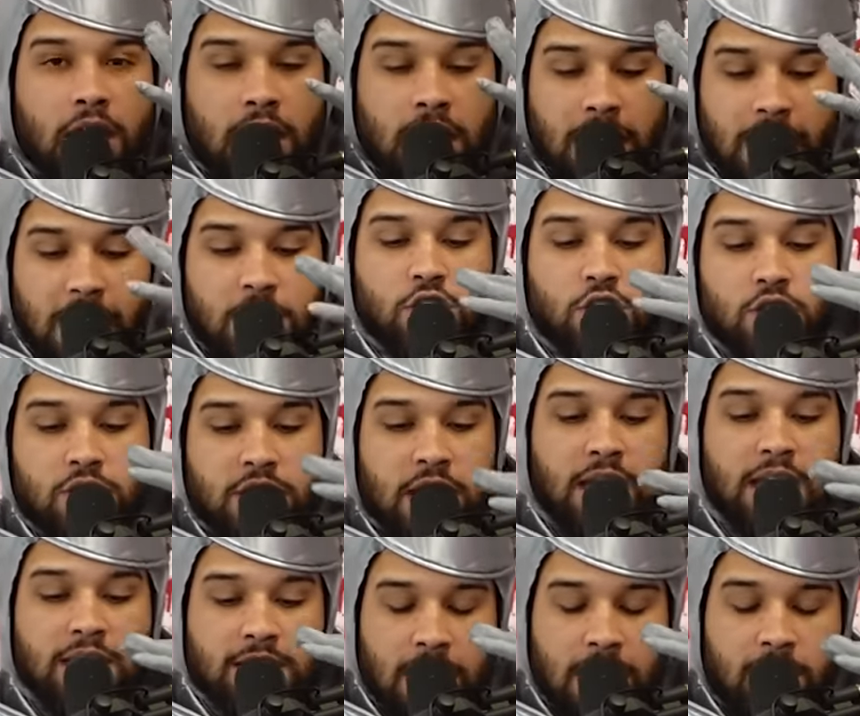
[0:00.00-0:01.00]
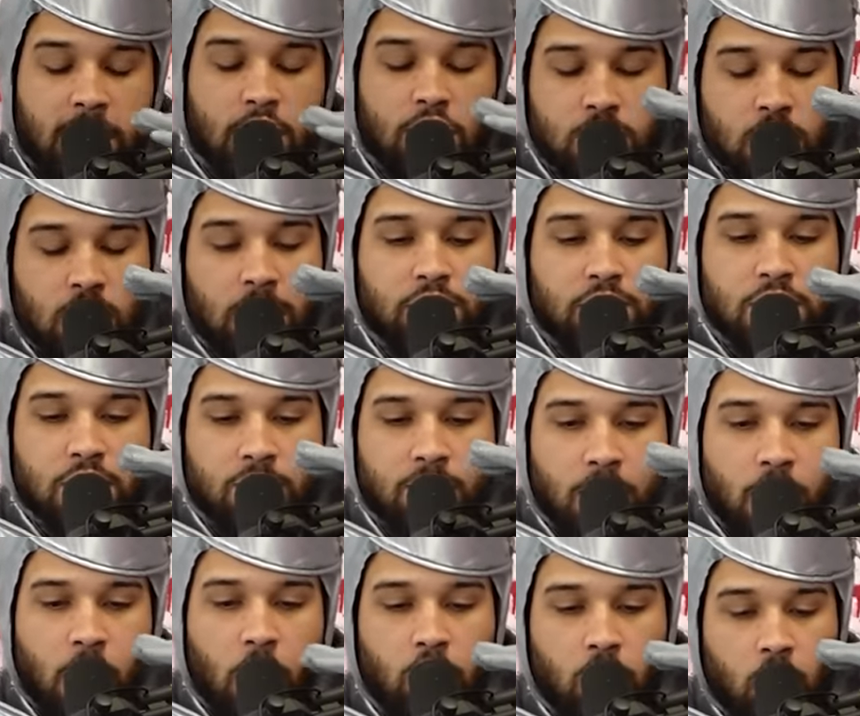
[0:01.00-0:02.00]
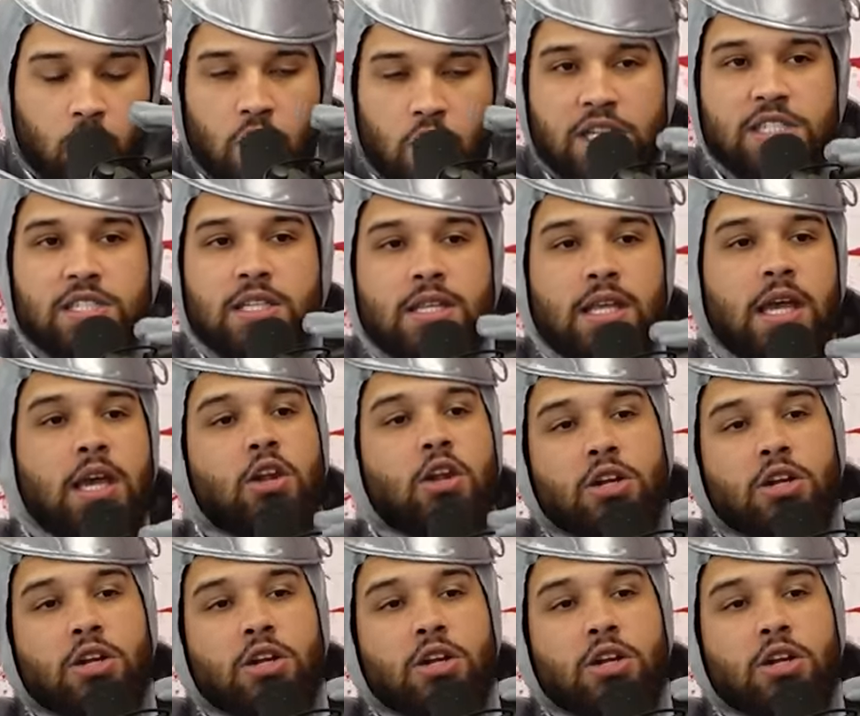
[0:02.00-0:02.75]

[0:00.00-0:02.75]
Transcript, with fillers: get your tickets in the description below, the Regent Theater,